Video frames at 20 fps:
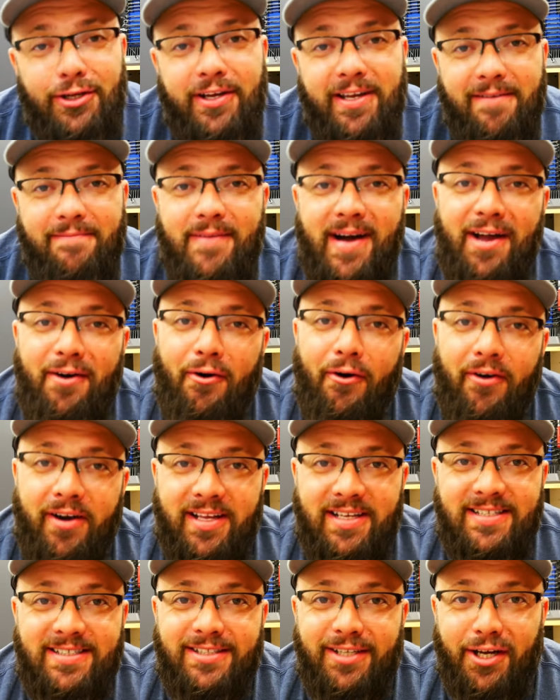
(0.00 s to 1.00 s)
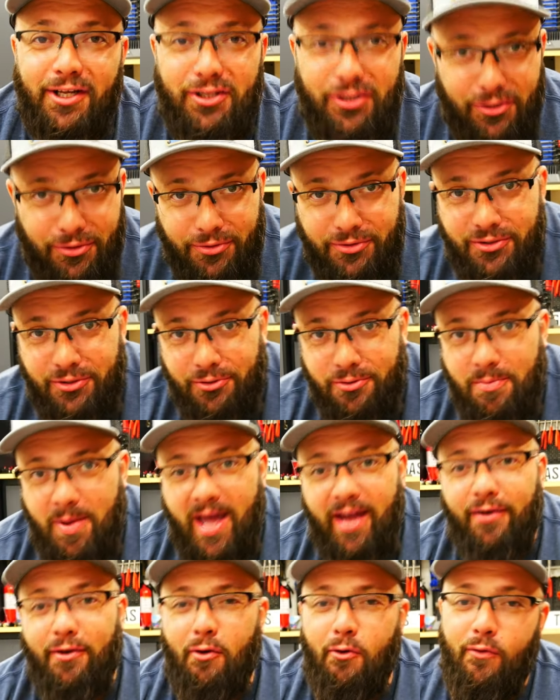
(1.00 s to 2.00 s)
look at my audience on YouTube
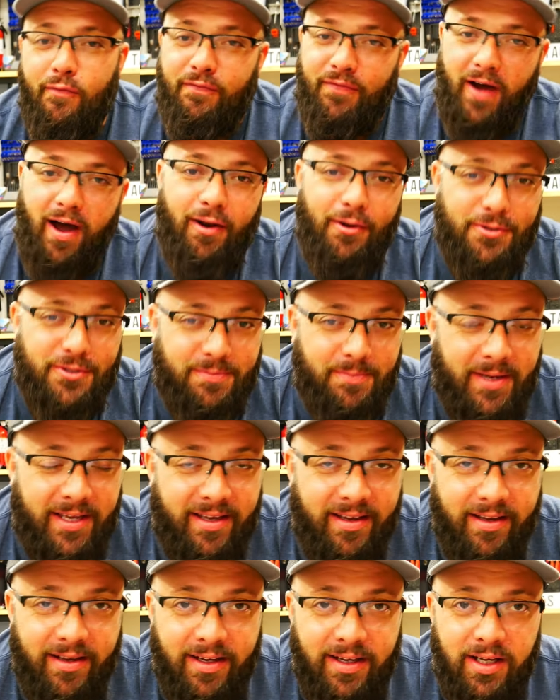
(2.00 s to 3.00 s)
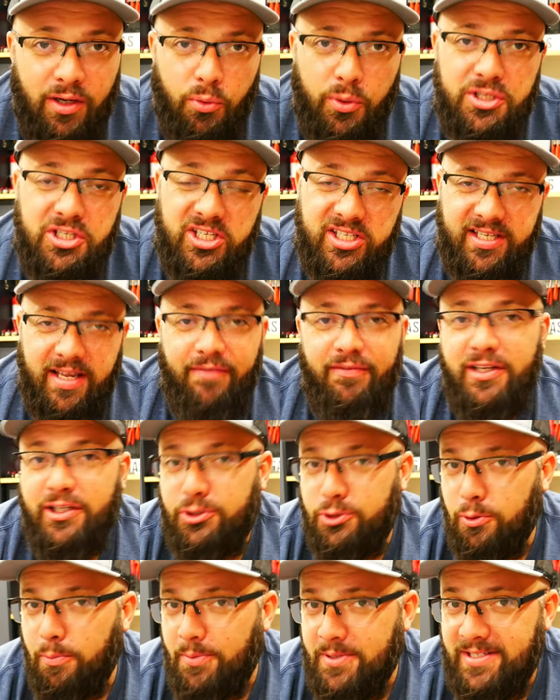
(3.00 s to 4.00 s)
and who follows me. Well,
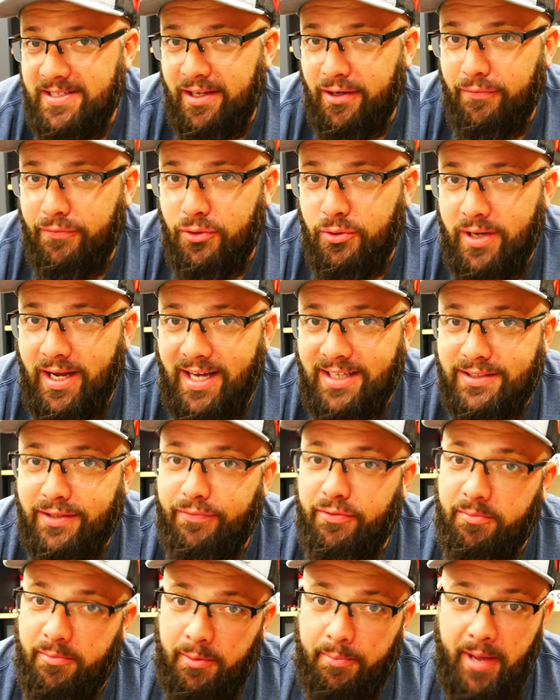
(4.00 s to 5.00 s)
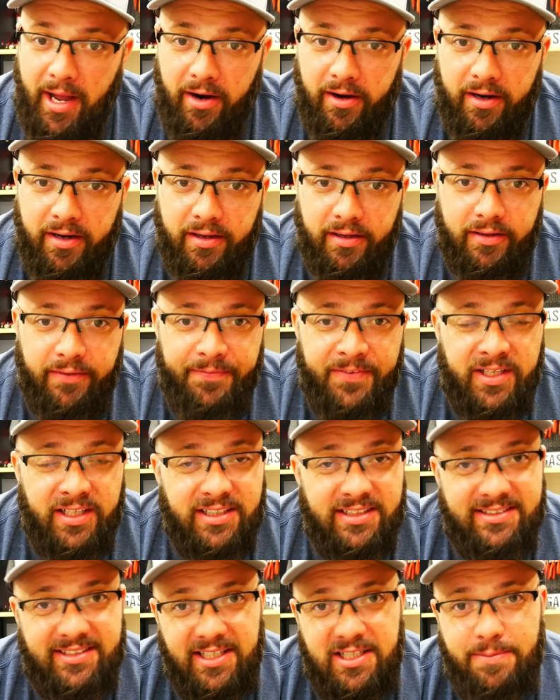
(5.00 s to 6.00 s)
seventy-two percent of you guys are from America,
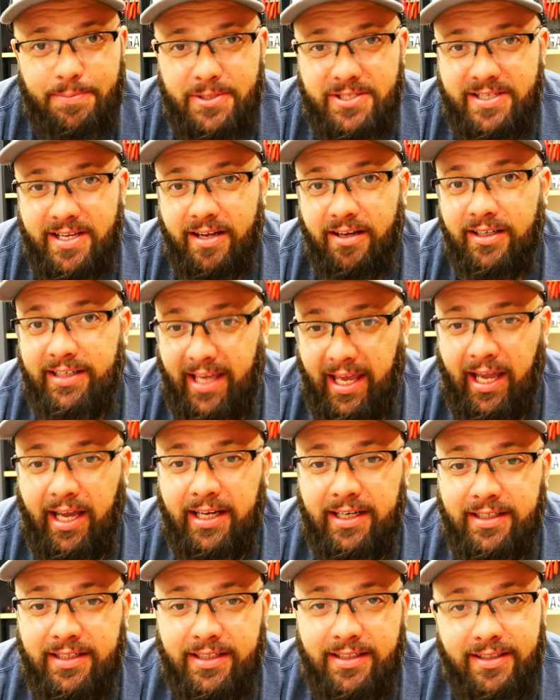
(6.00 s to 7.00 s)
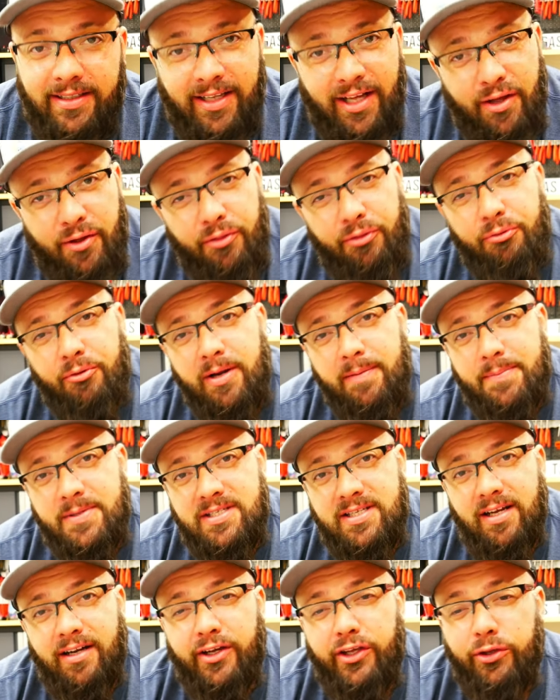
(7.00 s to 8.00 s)
six percent are Canada, three
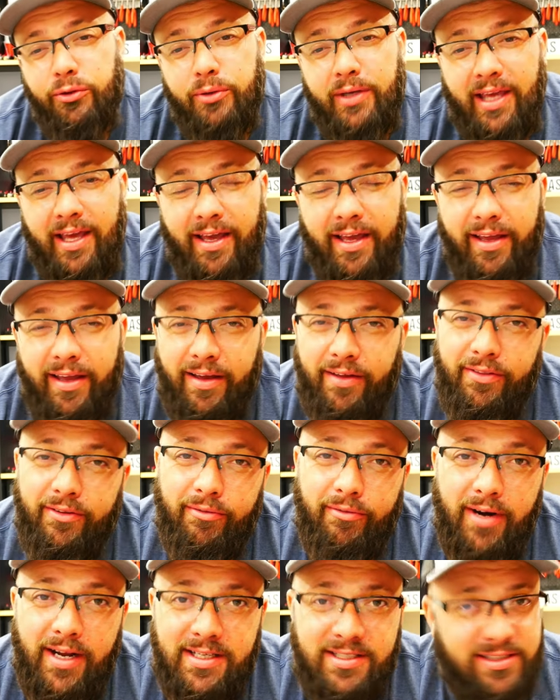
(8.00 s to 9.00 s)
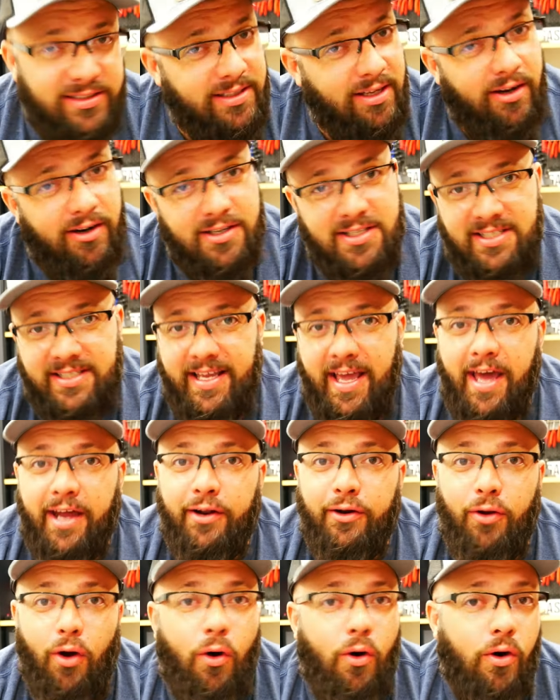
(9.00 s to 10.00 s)
percent are U K, and the rest are
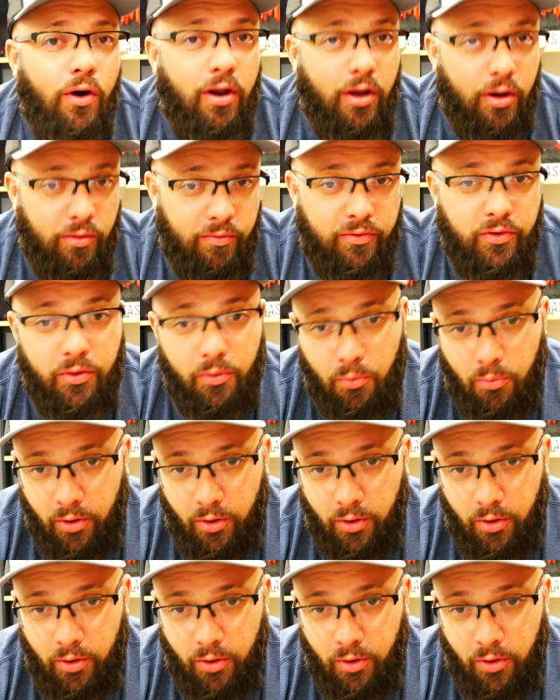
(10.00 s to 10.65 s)
scattered all over the